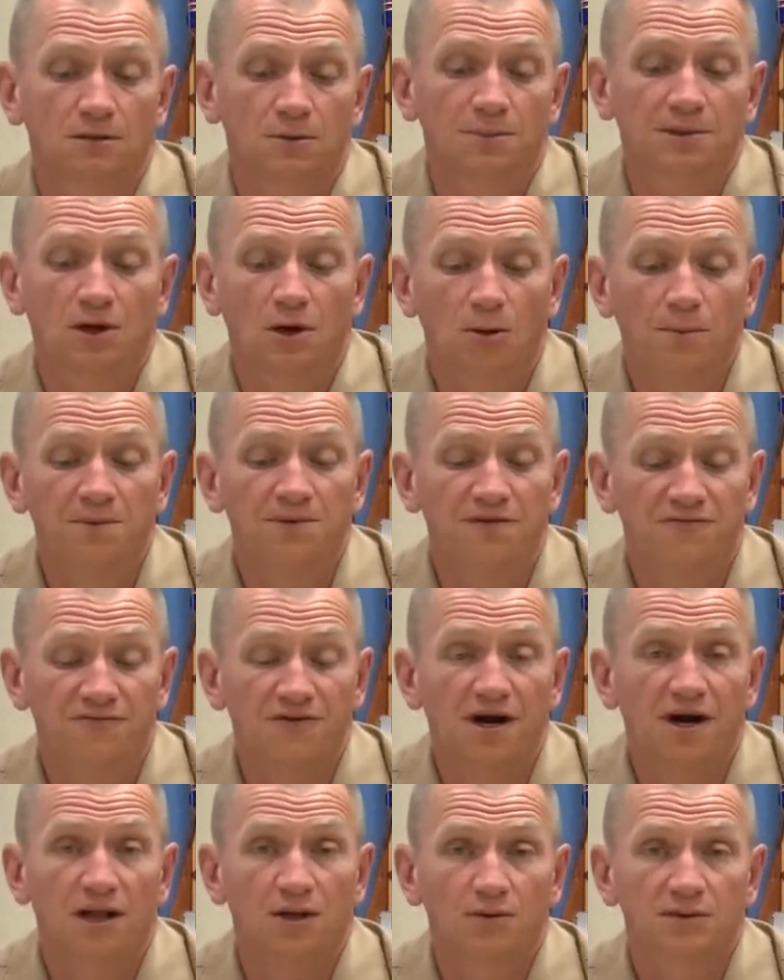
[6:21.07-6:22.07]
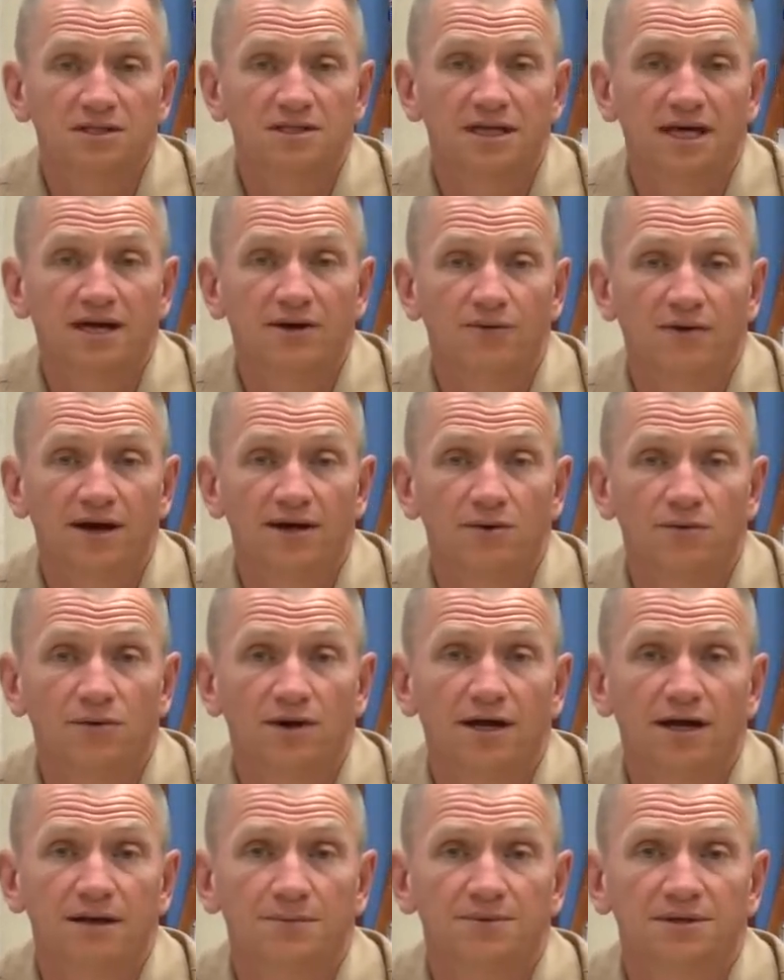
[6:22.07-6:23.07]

It'll be open the following day right away.